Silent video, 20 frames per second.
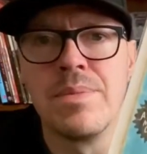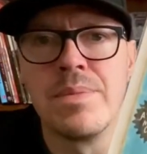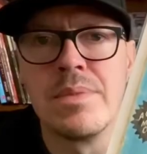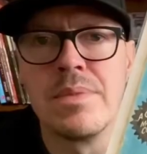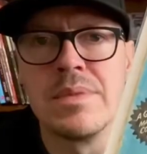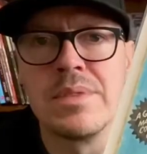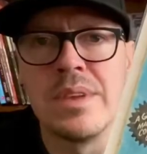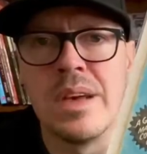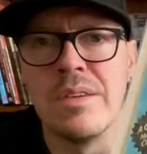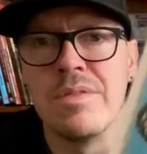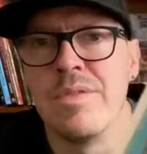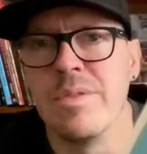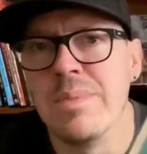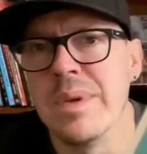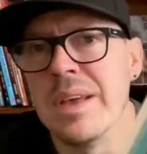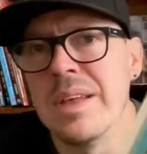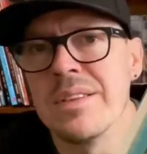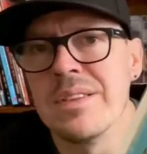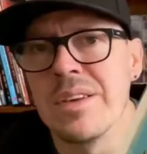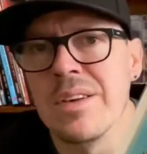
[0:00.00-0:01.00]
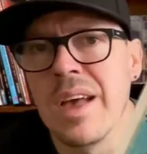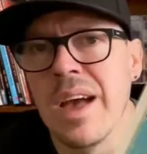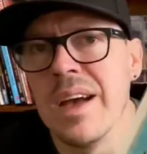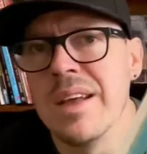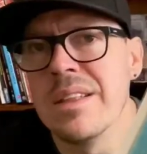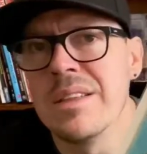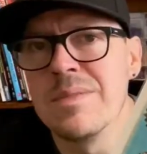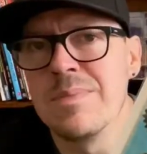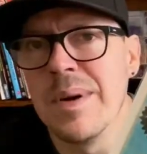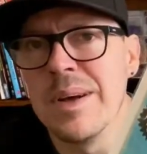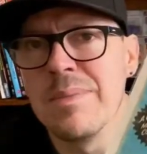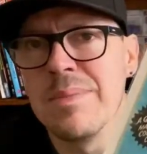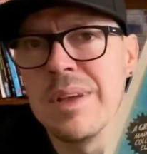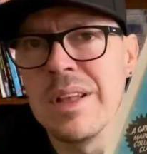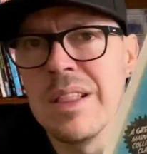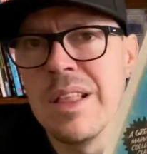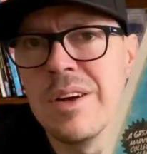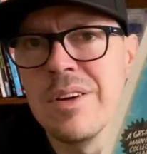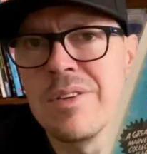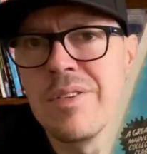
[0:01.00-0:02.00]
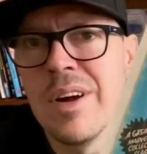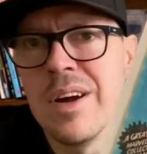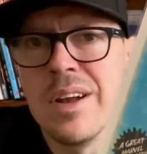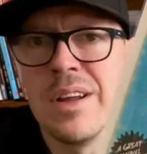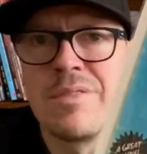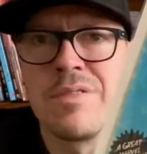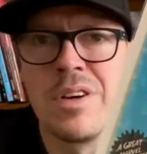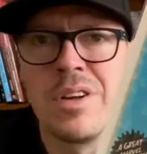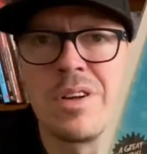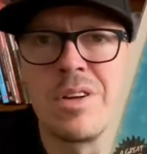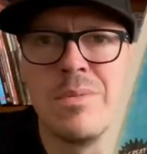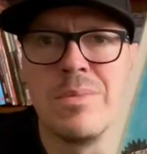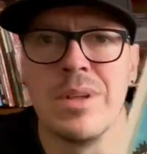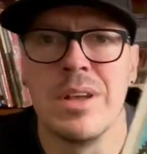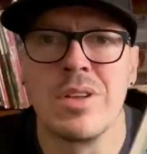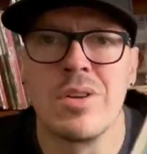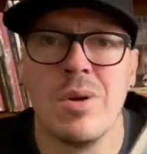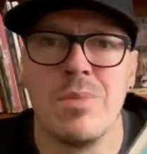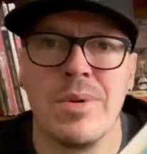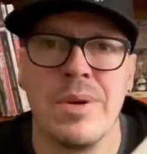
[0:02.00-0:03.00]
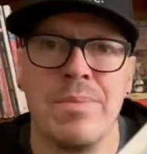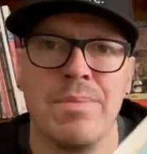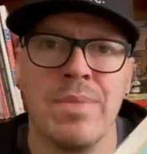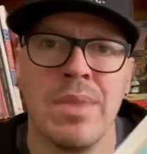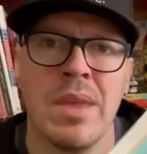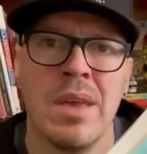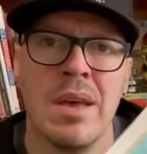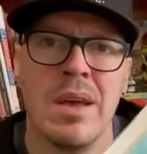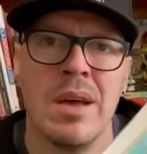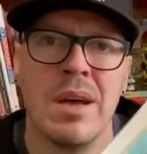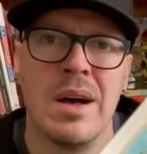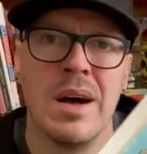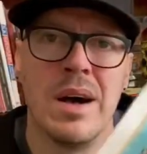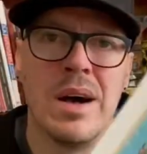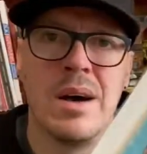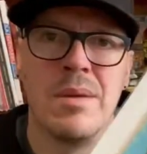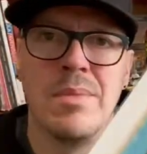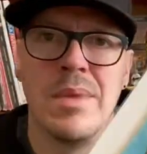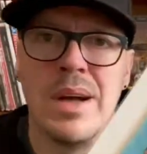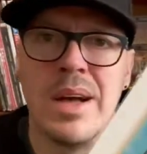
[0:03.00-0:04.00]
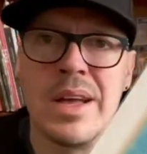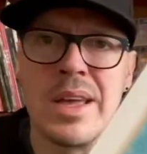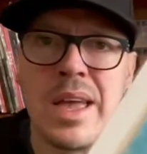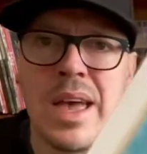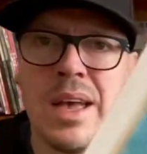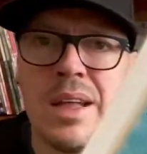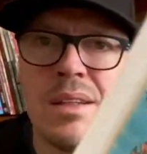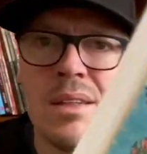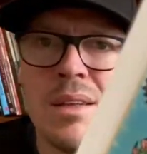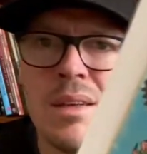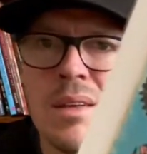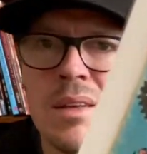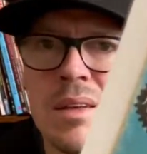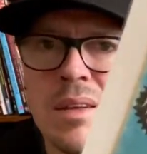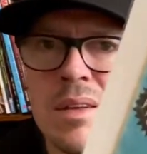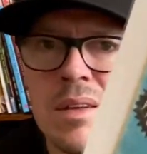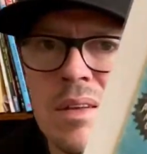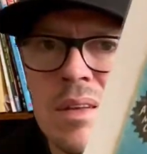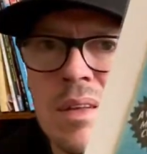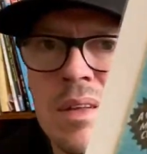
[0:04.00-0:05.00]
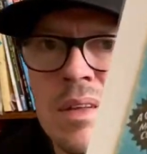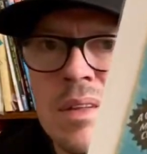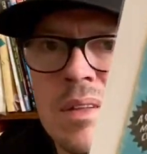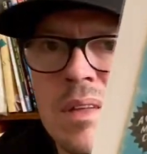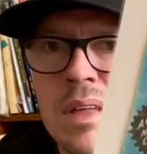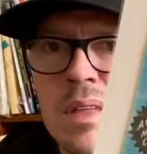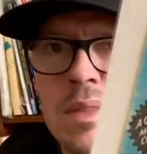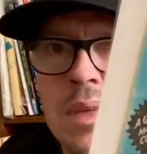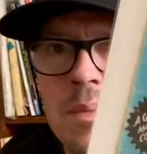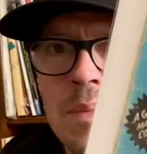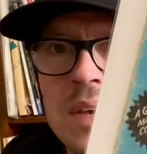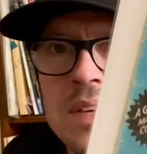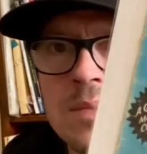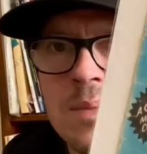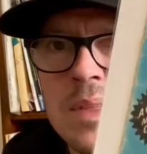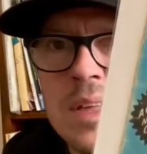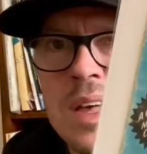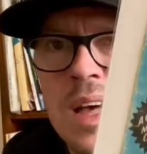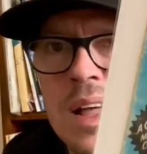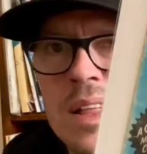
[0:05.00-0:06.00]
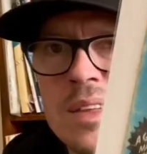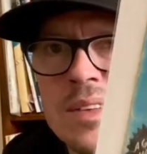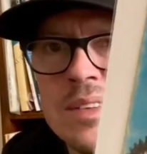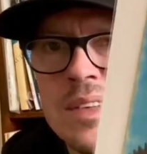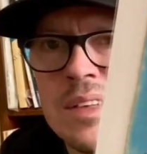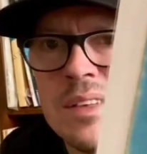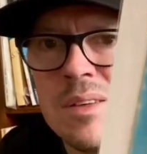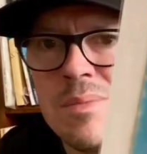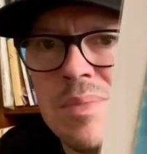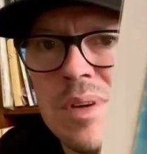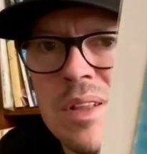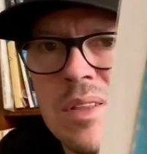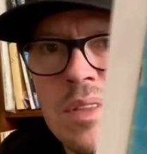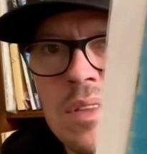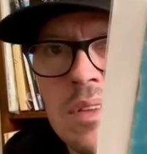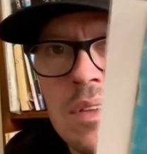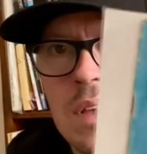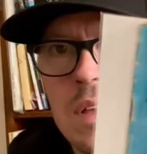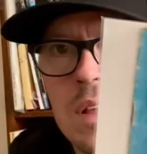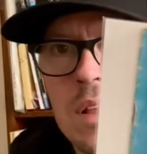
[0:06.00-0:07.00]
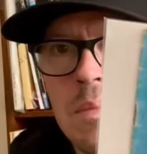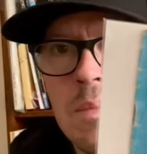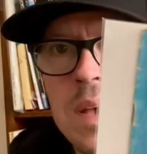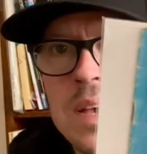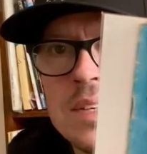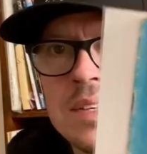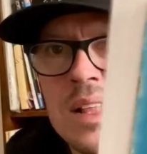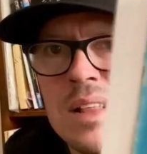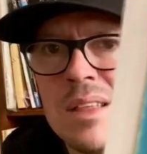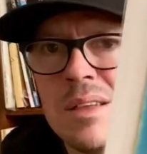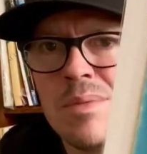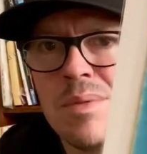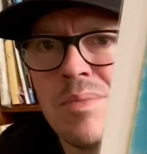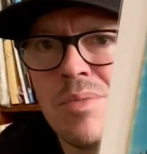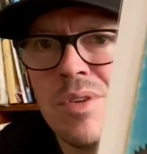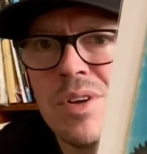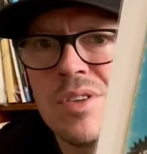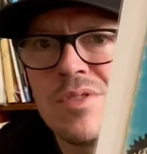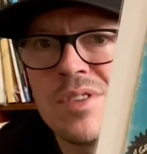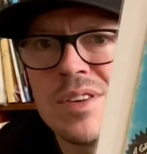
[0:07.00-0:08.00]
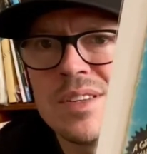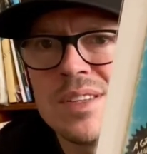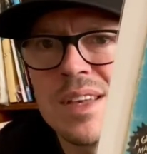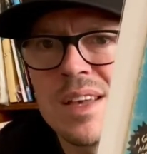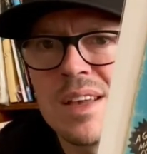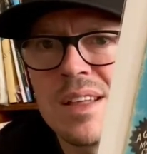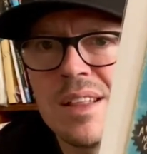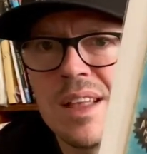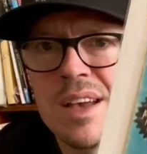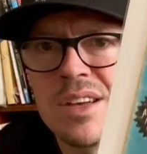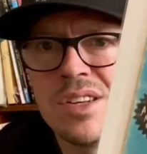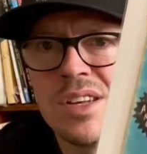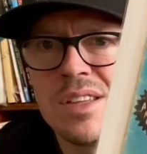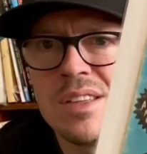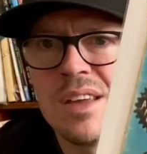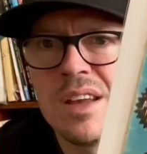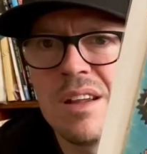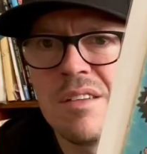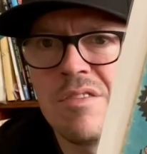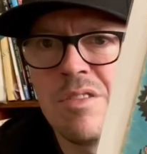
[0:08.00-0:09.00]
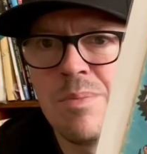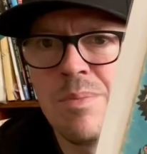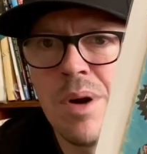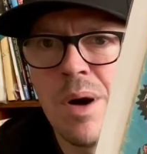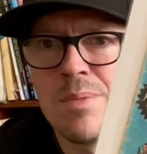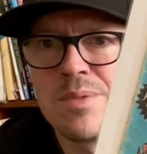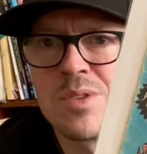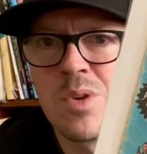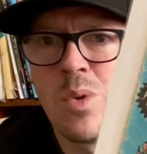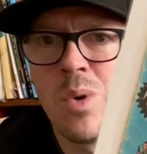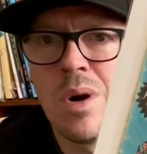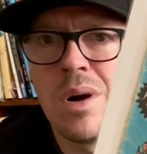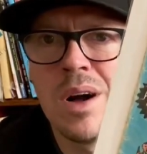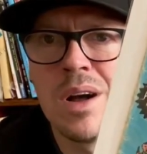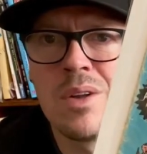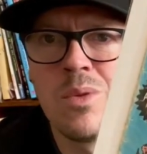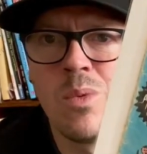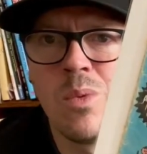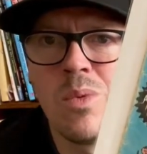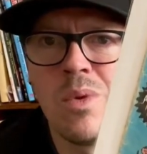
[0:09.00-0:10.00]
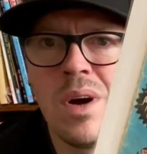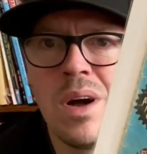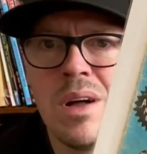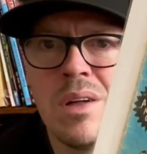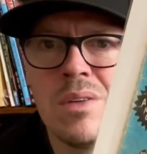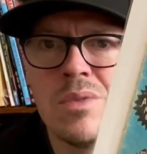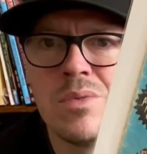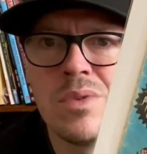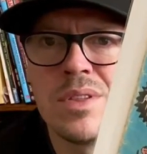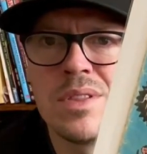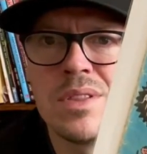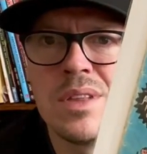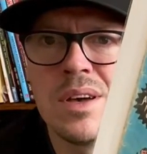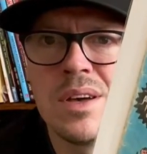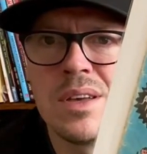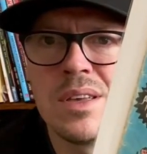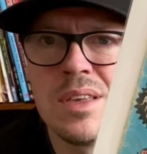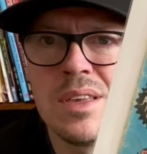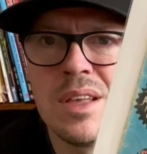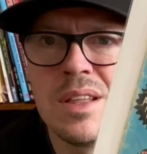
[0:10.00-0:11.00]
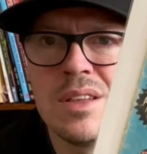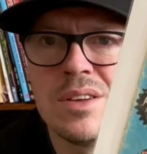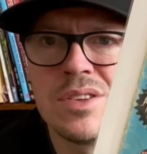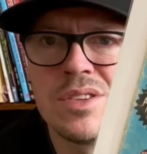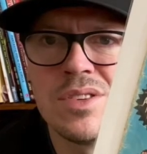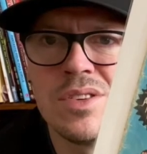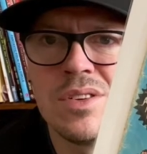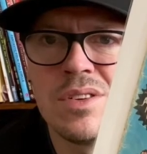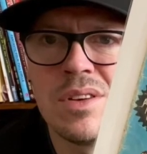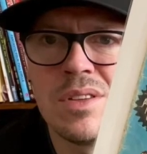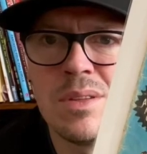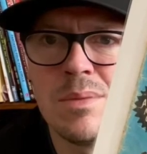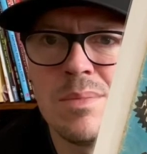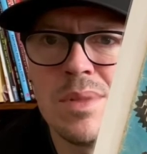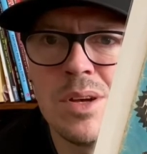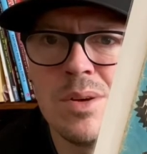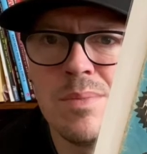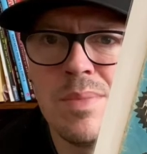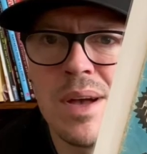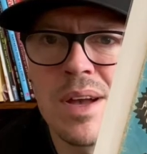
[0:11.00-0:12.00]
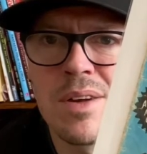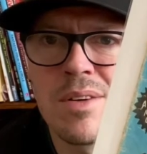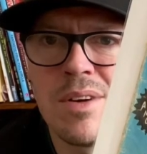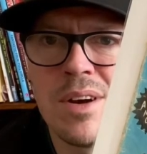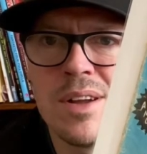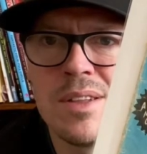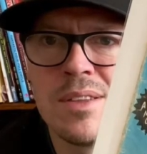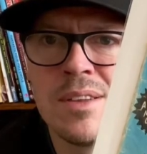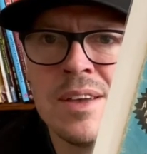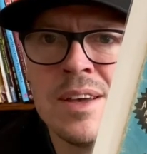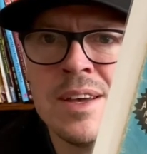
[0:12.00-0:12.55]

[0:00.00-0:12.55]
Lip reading: So for me, it's okay. Despite being low grade, I've got a complete copy. Again, they mess with the colors a little bit and it makes it a little bit more interesting. And actually Daredevil pops quite well with the yellow suit on the blue background.